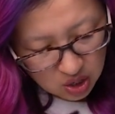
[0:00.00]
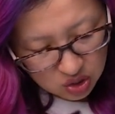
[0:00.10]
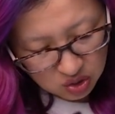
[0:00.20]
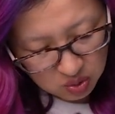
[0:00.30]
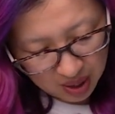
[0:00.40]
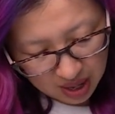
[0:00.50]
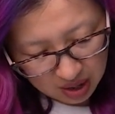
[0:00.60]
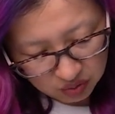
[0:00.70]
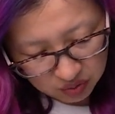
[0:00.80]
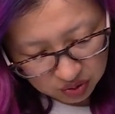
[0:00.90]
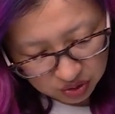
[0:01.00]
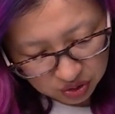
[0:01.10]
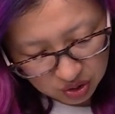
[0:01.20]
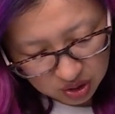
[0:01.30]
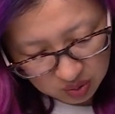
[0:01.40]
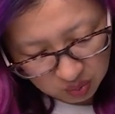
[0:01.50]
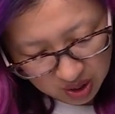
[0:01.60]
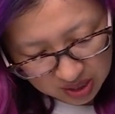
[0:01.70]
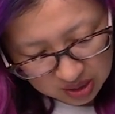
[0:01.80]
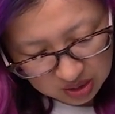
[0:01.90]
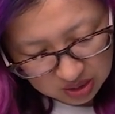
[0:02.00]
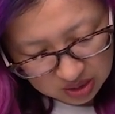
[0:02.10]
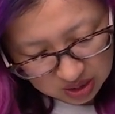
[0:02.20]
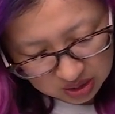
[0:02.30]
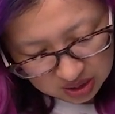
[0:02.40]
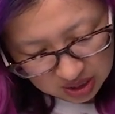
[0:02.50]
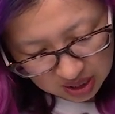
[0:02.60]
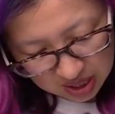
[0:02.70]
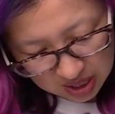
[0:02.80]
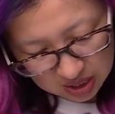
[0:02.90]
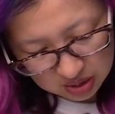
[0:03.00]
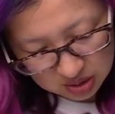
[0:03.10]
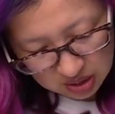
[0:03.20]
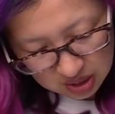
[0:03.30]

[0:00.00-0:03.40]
you have 31 to 60 days,